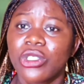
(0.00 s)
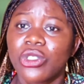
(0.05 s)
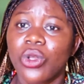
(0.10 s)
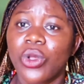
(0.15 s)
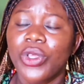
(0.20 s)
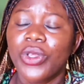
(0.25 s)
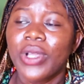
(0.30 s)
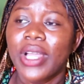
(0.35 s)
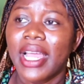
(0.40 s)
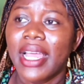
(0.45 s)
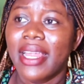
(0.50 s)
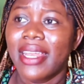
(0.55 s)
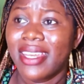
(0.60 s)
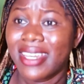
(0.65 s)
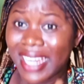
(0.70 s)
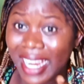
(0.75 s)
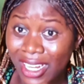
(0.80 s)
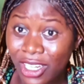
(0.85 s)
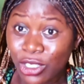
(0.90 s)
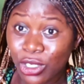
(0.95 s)
So you
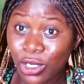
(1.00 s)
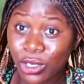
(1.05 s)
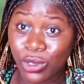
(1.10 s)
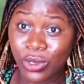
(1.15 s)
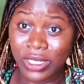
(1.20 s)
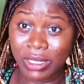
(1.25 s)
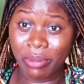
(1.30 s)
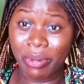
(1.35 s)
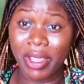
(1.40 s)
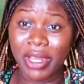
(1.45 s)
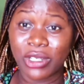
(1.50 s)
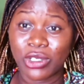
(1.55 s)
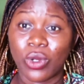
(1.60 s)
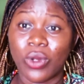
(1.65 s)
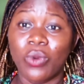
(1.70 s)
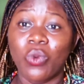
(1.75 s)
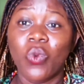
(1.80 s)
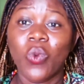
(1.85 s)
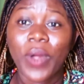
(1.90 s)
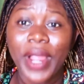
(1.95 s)
can, then it also
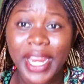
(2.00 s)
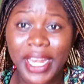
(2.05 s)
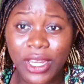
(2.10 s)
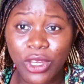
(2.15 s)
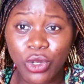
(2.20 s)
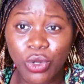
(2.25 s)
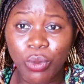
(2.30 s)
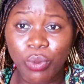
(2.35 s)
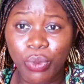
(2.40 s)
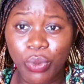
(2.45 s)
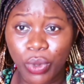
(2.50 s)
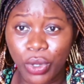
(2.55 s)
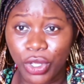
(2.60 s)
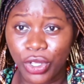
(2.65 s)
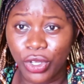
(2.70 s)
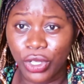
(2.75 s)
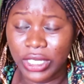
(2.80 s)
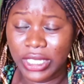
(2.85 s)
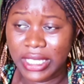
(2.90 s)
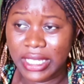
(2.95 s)
depends on when you
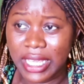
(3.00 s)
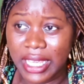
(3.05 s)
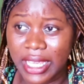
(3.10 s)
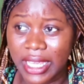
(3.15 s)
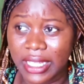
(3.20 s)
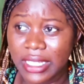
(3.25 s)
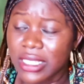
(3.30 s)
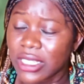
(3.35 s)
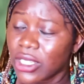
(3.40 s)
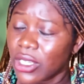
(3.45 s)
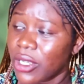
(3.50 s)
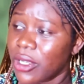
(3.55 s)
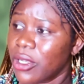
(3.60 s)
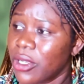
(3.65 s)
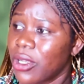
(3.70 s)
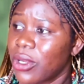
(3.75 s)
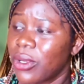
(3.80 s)
book your ticket.